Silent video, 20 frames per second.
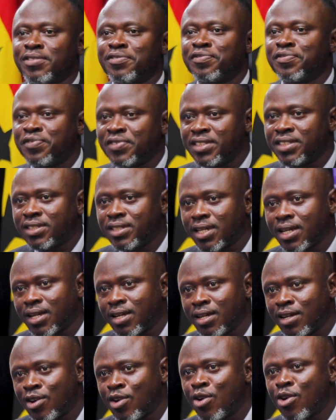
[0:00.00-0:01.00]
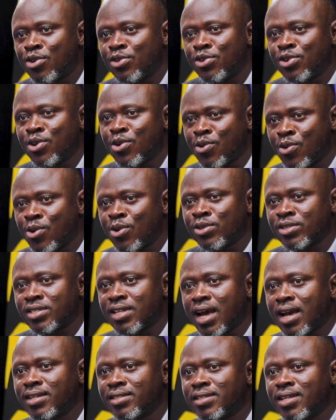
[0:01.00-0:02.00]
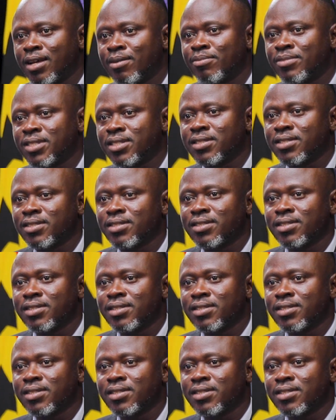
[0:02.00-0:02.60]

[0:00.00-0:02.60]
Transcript: feature on your cost items,